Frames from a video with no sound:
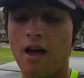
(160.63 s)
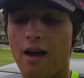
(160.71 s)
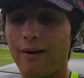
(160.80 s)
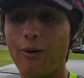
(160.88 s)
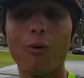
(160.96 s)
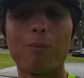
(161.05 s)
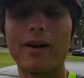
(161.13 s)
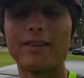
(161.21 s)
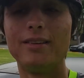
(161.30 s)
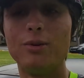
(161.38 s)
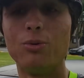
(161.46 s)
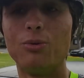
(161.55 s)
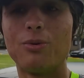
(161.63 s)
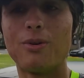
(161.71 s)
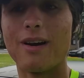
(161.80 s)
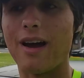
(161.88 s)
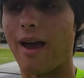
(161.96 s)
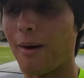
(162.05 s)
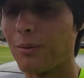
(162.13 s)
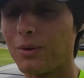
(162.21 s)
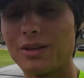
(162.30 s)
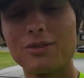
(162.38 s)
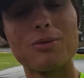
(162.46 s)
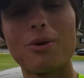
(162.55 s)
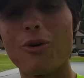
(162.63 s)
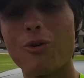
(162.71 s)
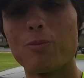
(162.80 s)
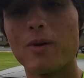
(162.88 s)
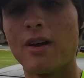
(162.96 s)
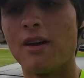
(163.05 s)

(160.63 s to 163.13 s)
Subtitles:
I hope I do. I really do hope.